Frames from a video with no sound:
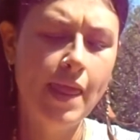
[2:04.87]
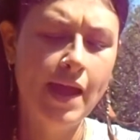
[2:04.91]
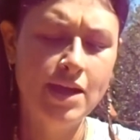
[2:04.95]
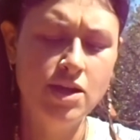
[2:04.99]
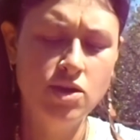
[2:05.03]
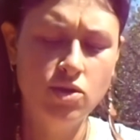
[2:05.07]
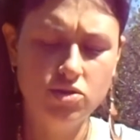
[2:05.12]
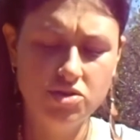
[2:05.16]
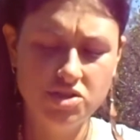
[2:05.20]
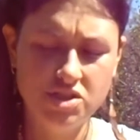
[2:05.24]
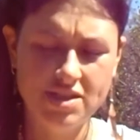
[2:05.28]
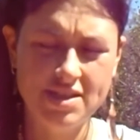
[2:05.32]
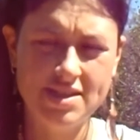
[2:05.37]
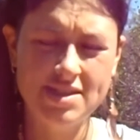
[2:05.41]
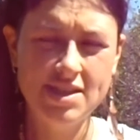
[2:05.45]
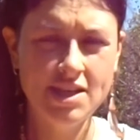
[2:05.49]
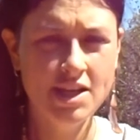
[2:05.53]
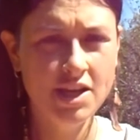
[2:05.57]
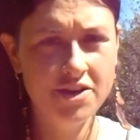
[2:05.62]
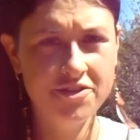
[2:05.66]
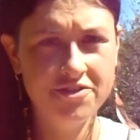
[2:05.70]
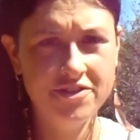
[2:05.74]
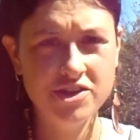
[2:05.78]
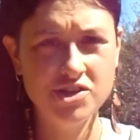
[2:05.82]
not just
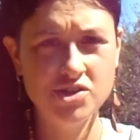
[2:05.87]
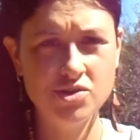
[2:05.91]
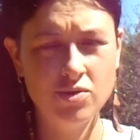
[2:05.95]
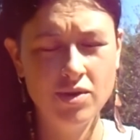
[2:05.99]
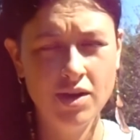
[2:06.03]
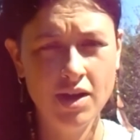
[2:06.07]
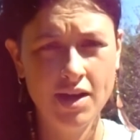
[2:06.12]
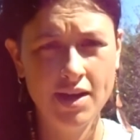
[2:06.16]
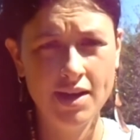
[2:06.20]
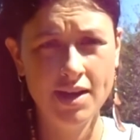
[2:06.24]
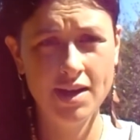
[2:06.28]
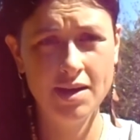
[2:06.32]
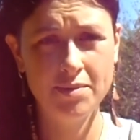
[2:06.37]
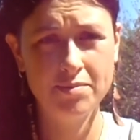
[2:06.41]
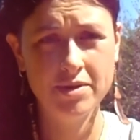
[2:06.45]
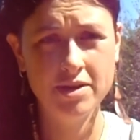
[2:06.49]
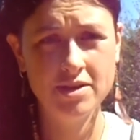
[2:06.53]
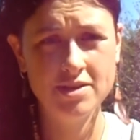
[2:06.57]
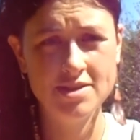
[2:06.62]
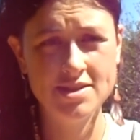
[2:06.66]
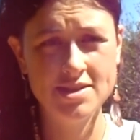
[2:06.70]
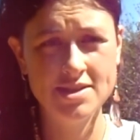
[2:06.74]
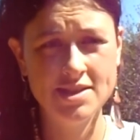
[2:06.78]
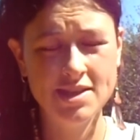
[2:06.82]
the official line,
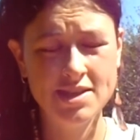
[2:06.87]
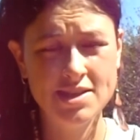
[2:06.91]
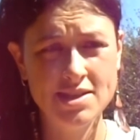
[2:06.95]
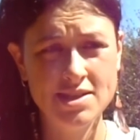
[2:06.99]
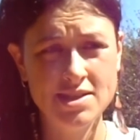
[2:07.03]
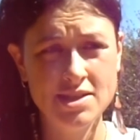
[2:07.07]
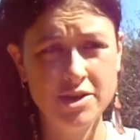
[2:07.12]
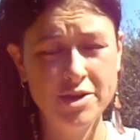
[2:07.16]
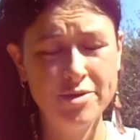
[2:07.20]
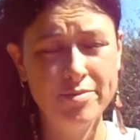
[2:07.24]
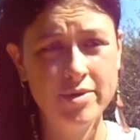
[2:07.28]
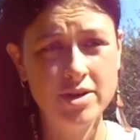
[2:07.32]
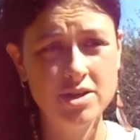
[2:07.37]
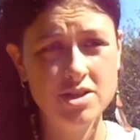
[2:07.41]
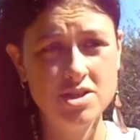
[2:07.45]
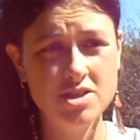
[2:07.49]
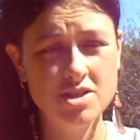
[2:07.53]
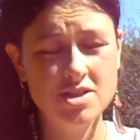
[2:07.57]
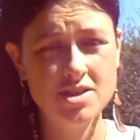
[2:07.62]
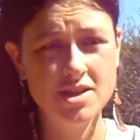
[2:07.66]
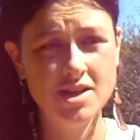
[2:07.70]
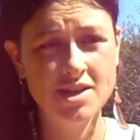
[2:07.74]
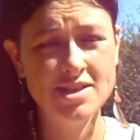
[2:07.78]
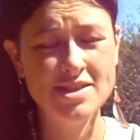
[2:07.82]
because there's so
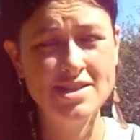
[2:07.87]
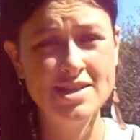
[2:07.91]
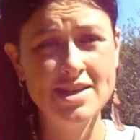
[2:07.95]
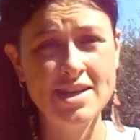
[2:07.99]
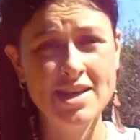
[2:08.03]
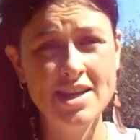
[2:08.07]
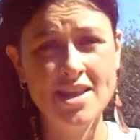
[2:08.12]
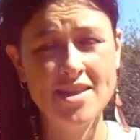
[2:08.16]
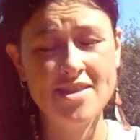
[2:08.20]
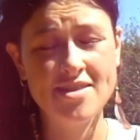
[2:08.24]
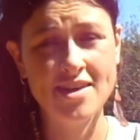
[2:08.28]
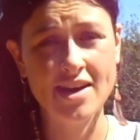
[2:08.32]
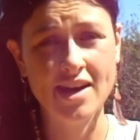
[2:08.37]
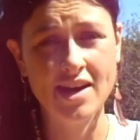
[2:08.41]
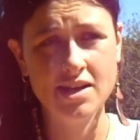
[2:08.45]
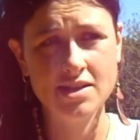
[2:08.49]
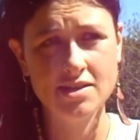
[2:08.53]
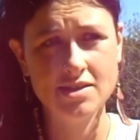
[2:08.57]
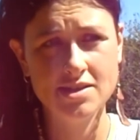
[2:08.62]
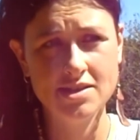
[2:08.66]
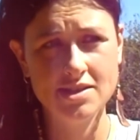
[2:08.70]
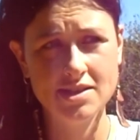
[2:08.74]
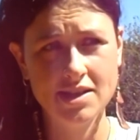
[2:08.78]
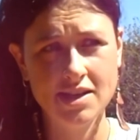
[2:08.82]
much underneath
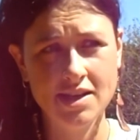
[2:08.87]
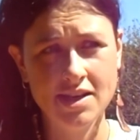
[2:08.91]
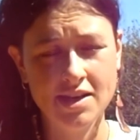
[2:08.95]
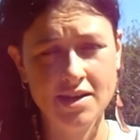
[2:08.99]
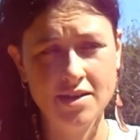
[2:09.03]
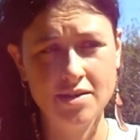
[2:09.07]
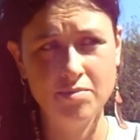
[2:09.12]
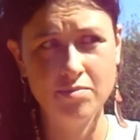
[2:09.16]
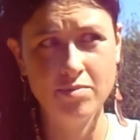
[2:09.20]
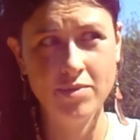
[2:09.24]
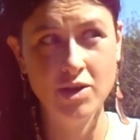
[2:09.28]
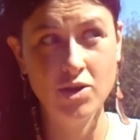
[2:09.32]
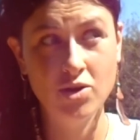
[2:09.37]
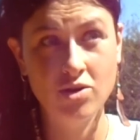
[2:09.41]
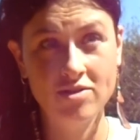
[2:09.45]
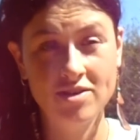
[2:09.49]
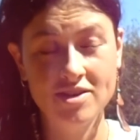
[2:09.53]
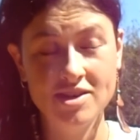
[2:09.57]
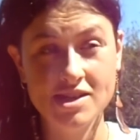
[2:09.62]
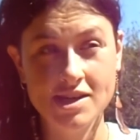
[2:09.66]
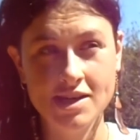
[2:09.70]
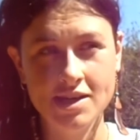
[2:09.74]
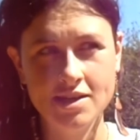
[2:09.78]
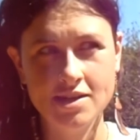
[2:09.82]
that and
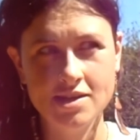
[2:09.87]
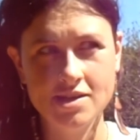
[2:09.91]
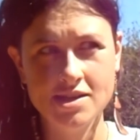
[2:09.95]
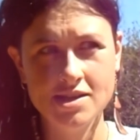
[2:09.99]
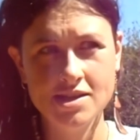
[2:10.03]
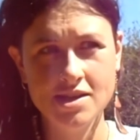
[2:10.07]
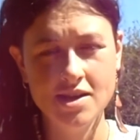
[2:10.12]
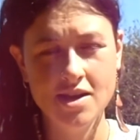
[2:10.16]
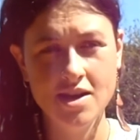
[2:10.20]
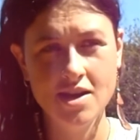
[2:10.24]
beyond. And